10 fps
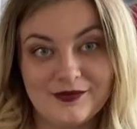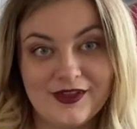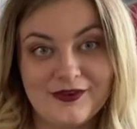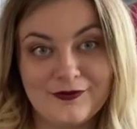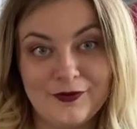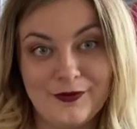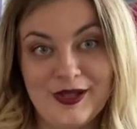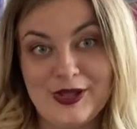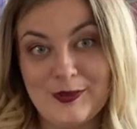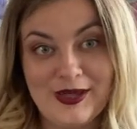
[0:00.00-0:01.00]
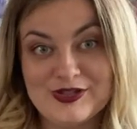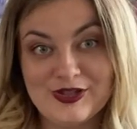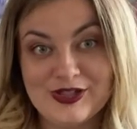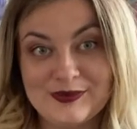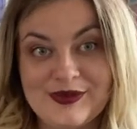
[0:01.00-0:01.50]
for my new
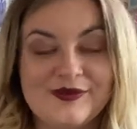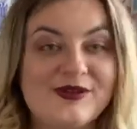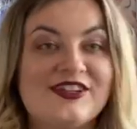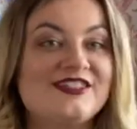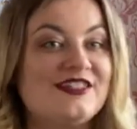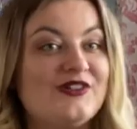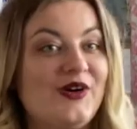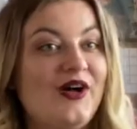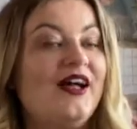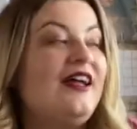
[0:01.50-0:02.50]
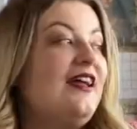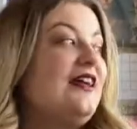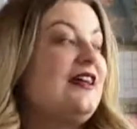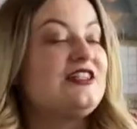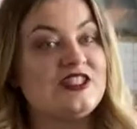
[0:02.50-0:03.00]
bedroom because she's
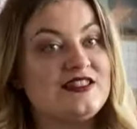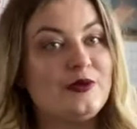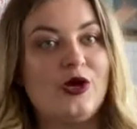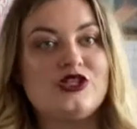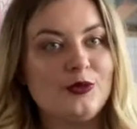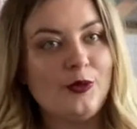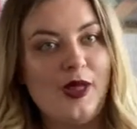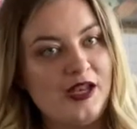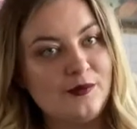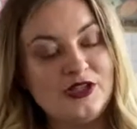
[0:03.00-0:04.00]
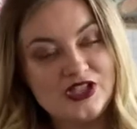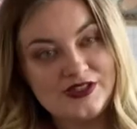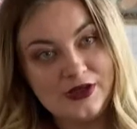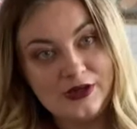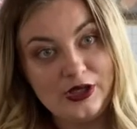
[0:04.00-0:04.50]
still got a double bed, but she's
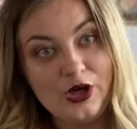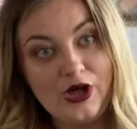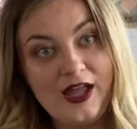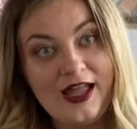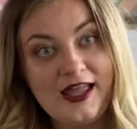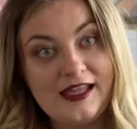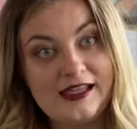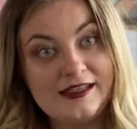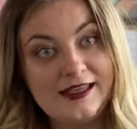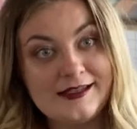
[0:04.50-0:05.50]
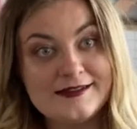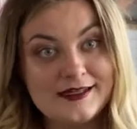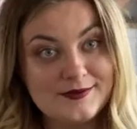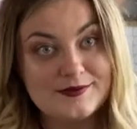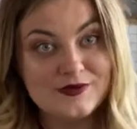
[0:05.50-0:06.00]
only got a king size
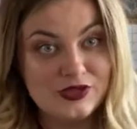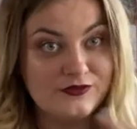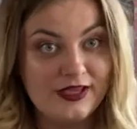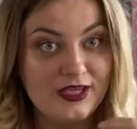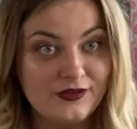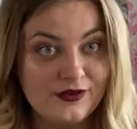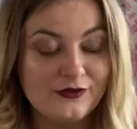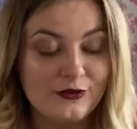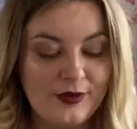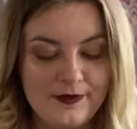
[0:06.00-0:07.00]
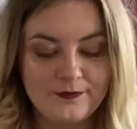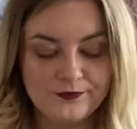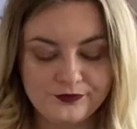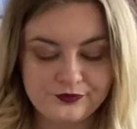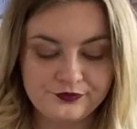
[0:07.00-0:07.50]
duvet cover for me.
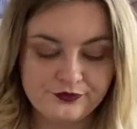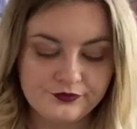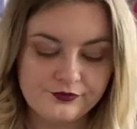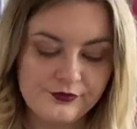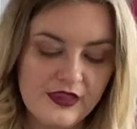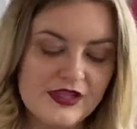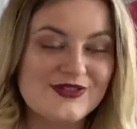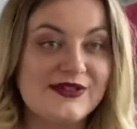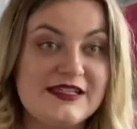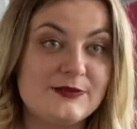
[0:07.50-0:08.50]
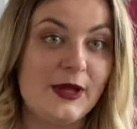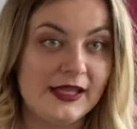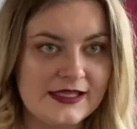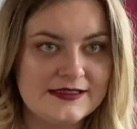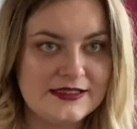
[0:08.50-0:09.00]
So I need to buy a king
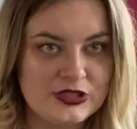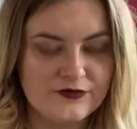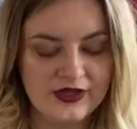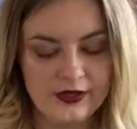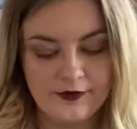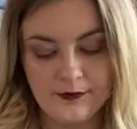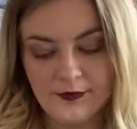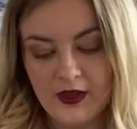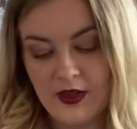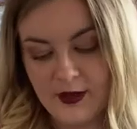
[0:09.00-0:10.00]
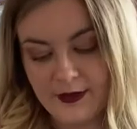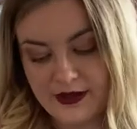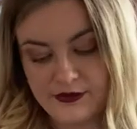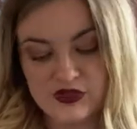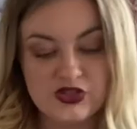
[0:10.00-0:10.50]
size duvet cover. But I
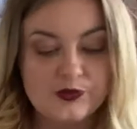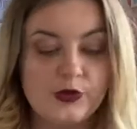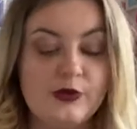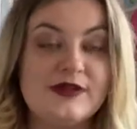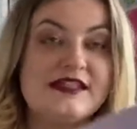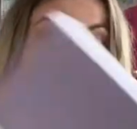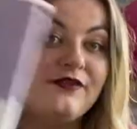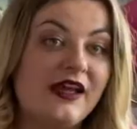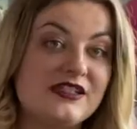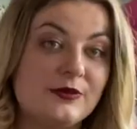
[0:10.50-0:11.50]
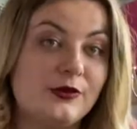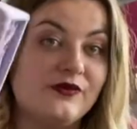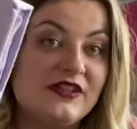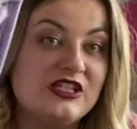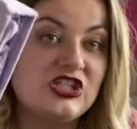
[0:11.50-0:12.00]
also just bought myself a double
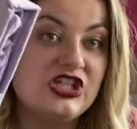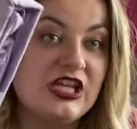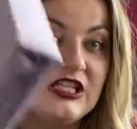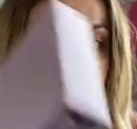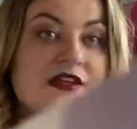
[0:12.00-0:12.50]
fitted sheet.